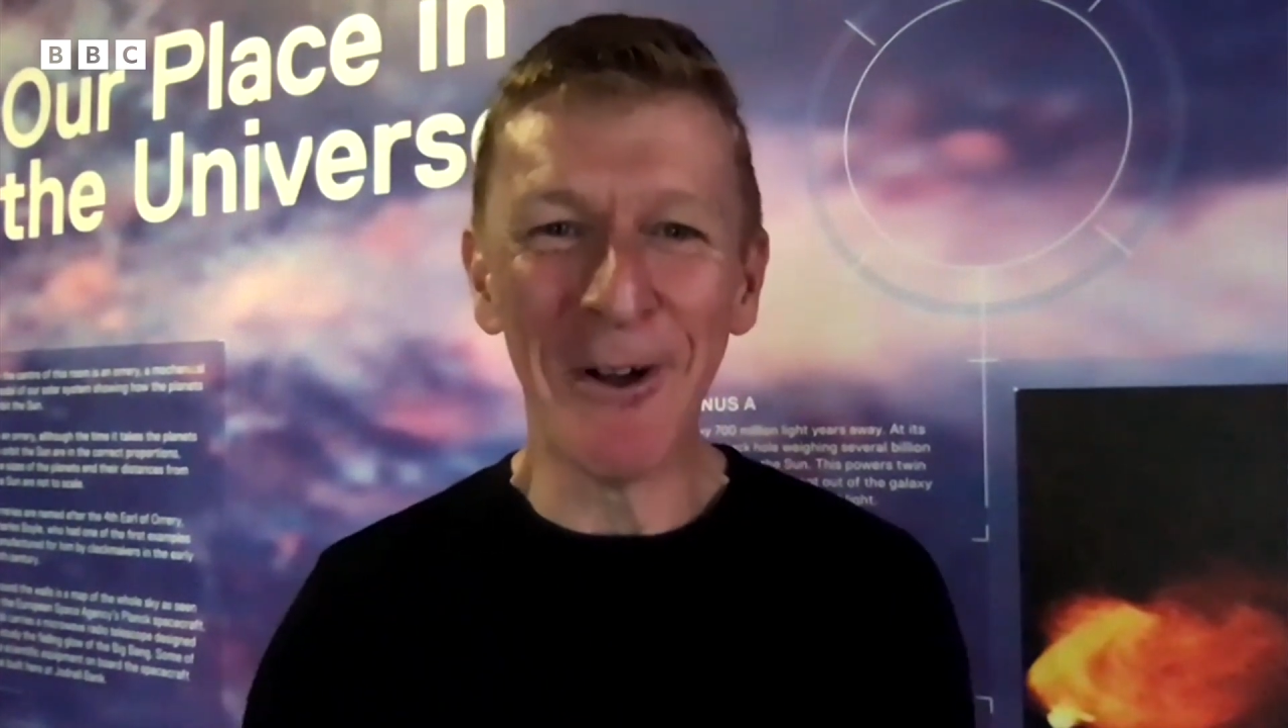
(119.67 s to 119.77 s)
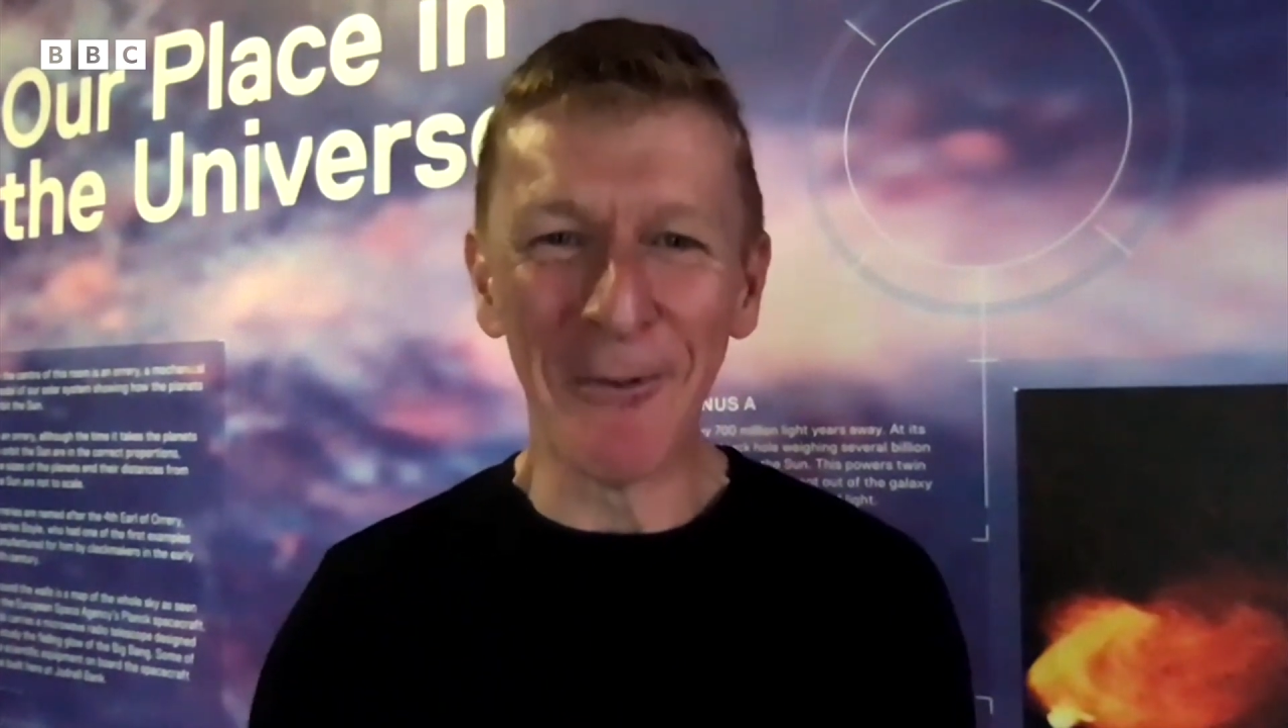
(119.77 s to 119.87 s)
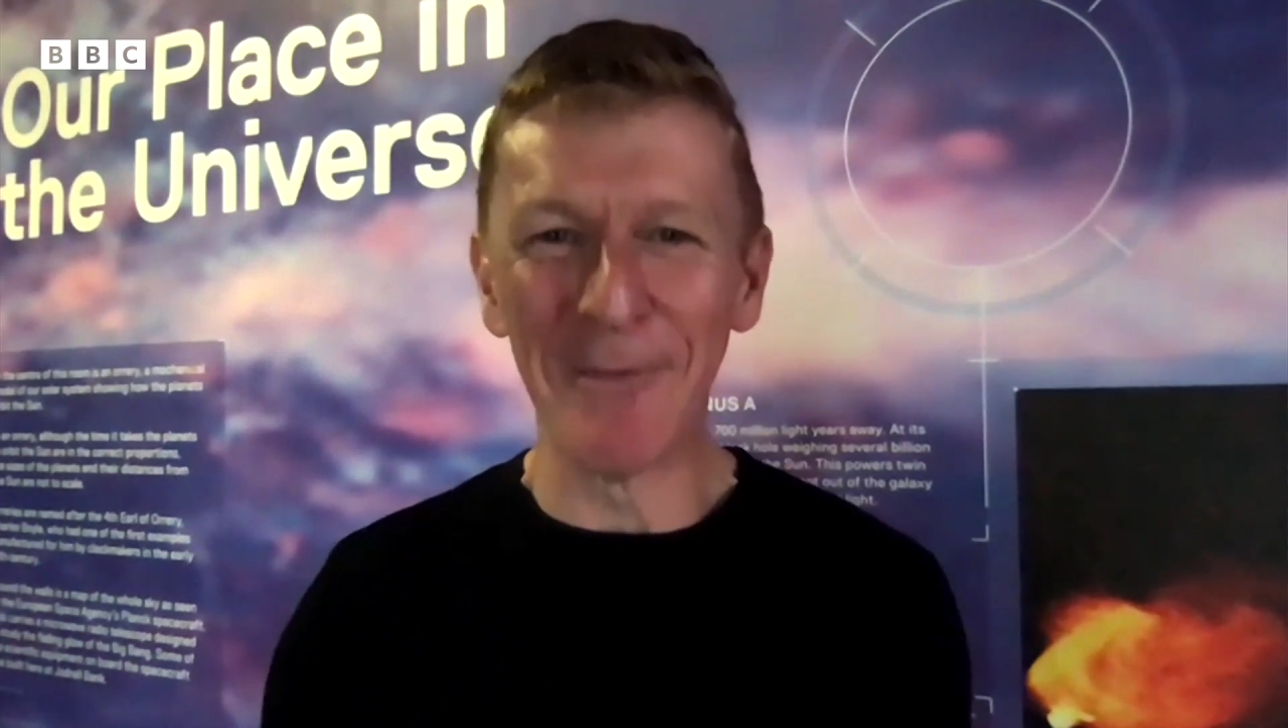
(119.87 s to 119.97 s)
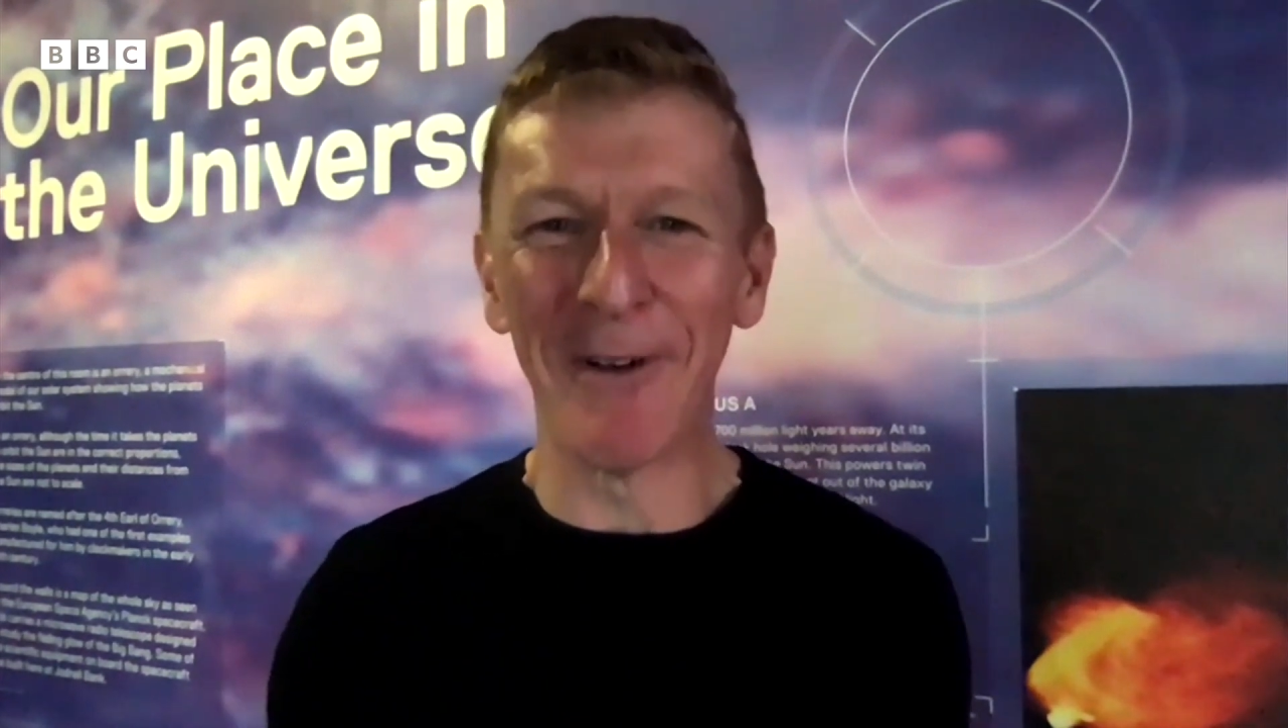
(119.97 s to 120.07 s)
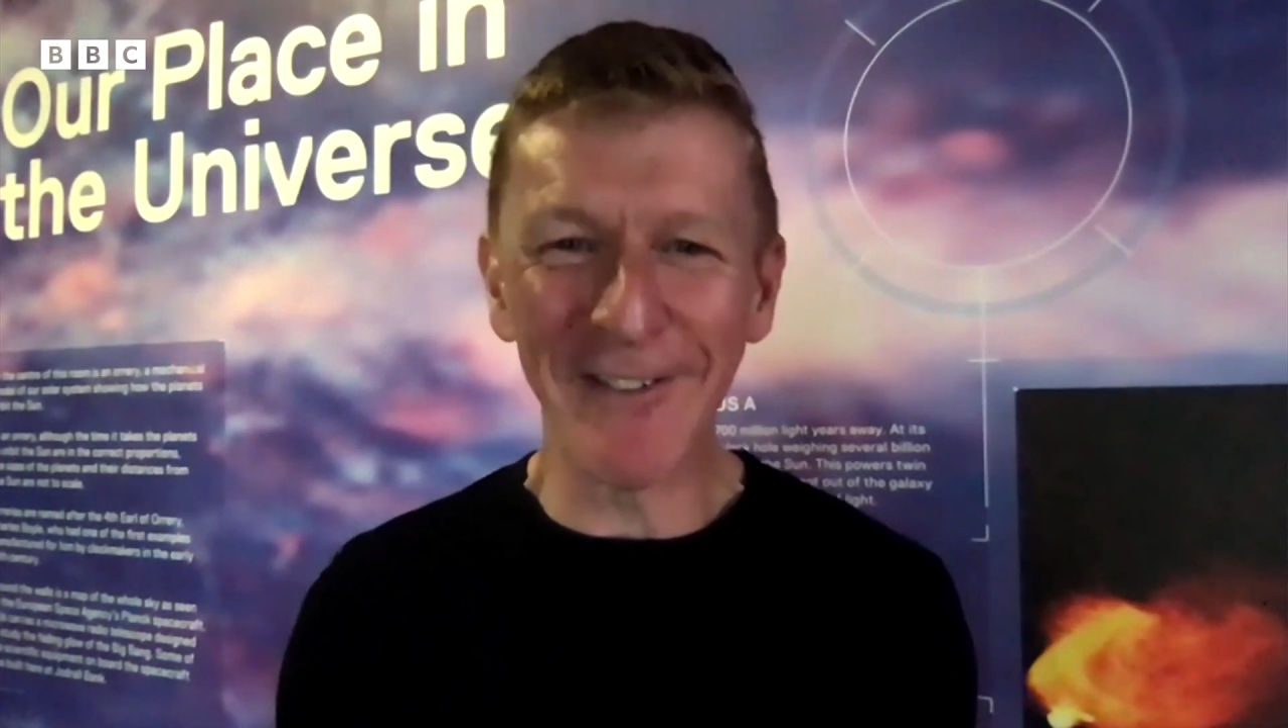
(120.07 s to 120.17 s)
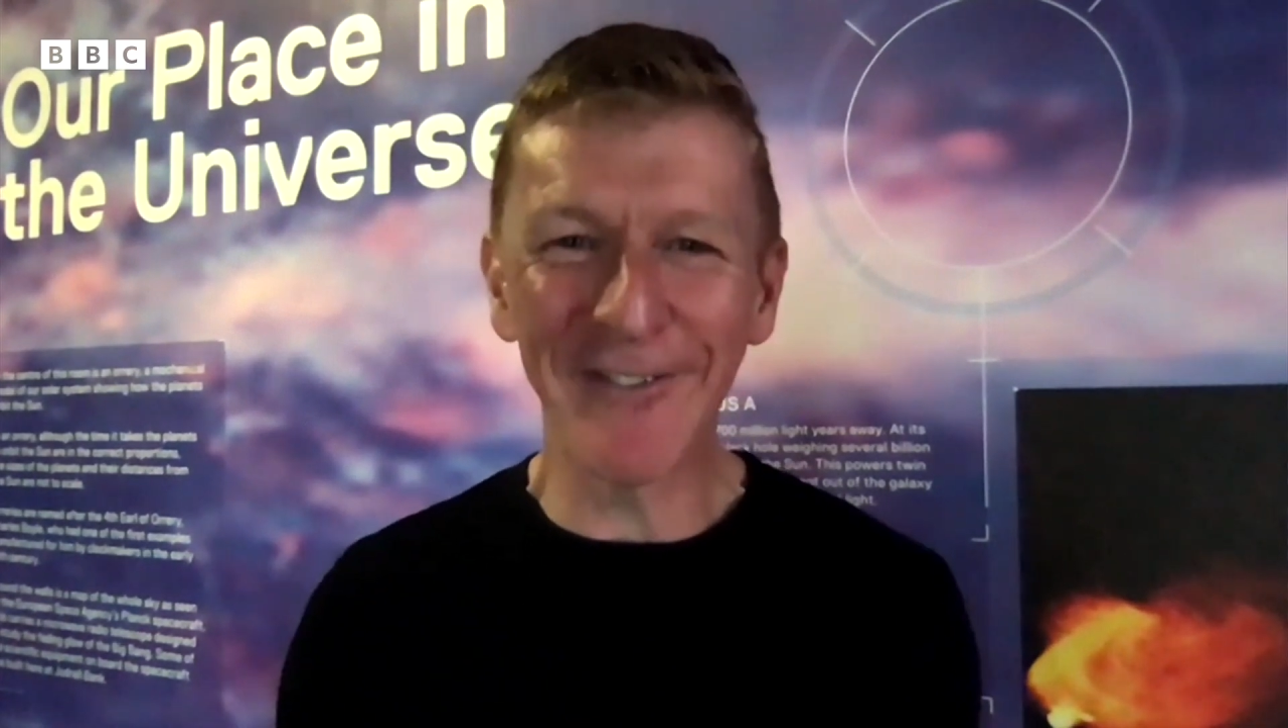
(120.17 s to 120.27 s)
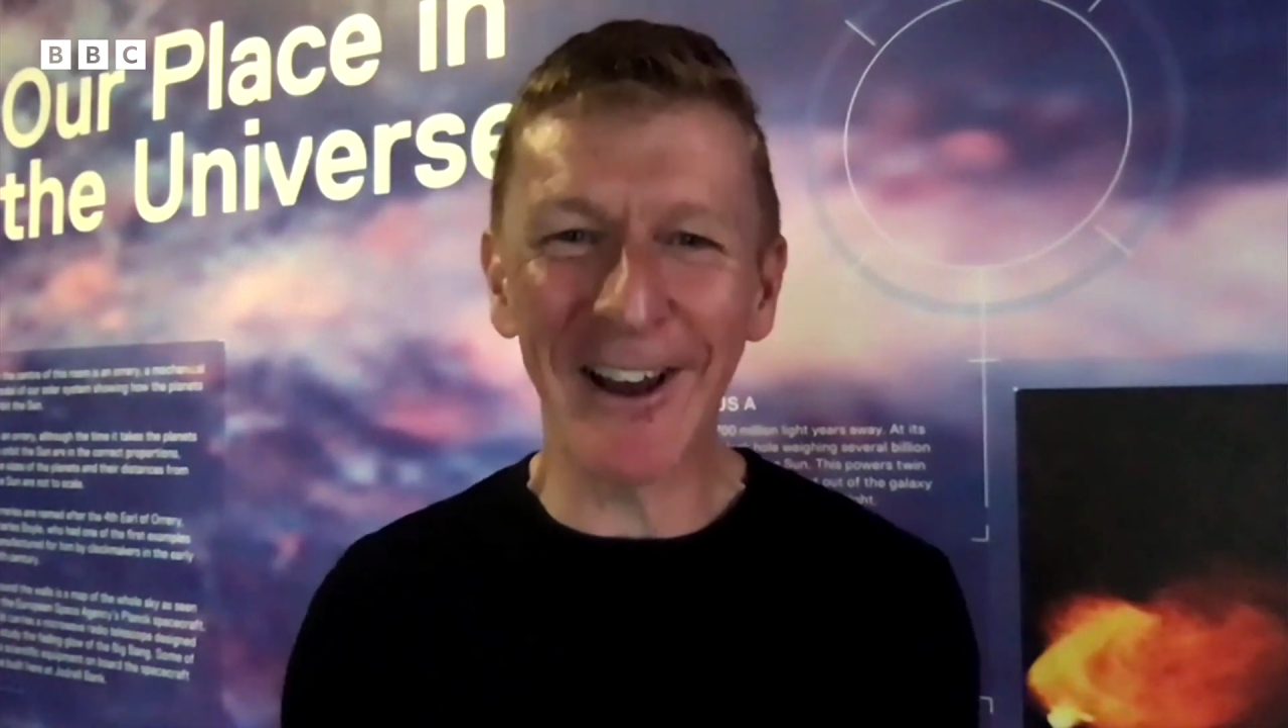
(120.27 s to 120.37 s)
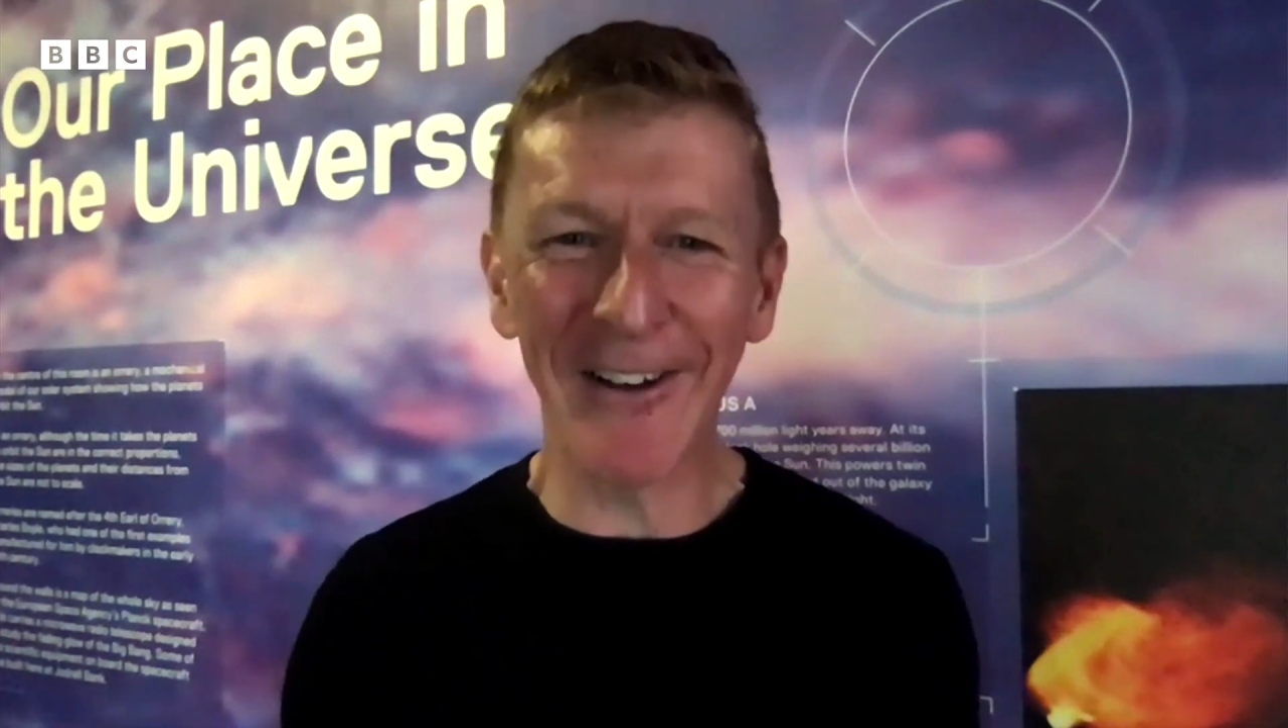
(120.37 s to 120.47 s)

with my fellow